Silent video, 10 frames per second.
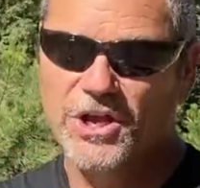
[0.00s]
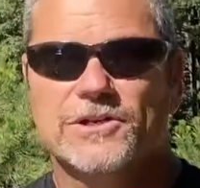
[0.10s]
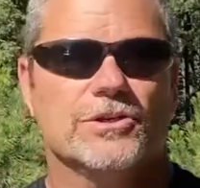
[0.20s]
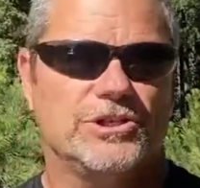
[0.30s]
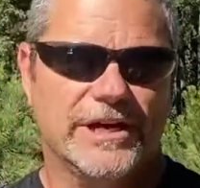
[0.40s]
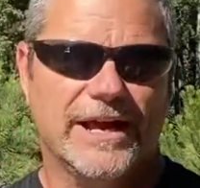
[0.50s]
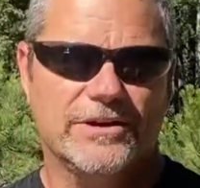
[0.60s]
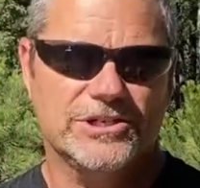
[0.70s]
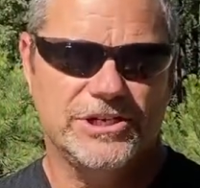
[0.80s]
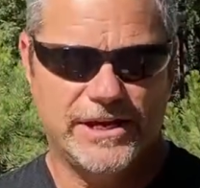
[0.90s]
so check out
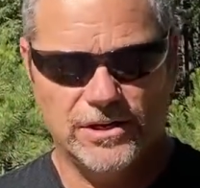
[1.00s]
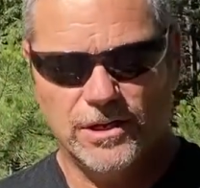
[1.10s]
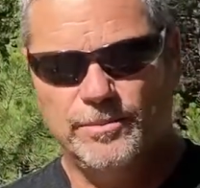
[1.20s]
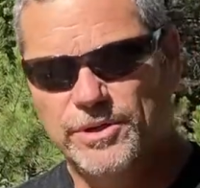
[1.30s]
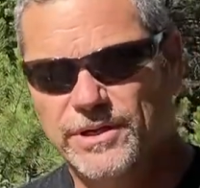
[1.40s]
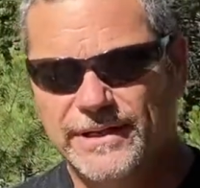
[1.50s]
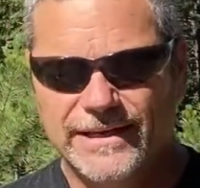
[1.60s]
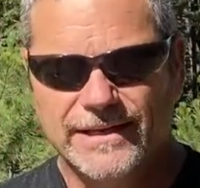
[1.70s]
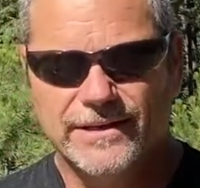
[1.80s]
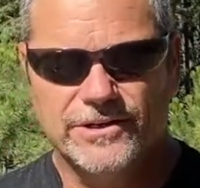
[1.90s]
his channel i'll put a
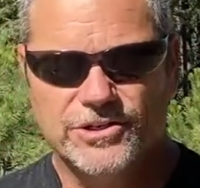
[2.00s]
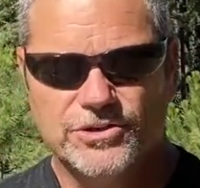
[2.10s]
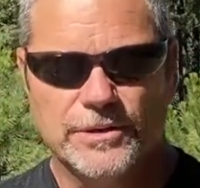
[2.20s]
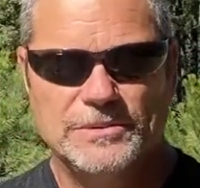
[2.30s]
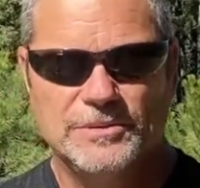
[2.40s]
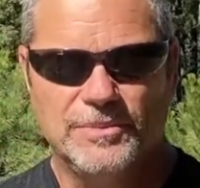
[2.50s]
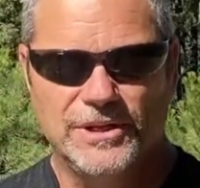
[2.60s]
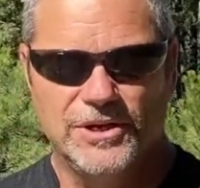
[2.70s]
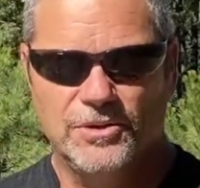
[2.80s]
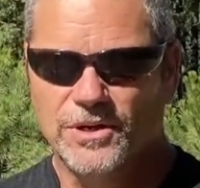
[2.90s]
link in the description
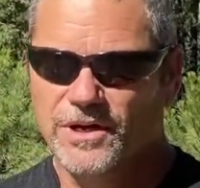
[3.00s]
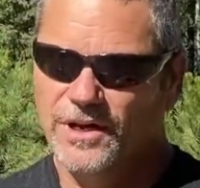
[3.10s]
below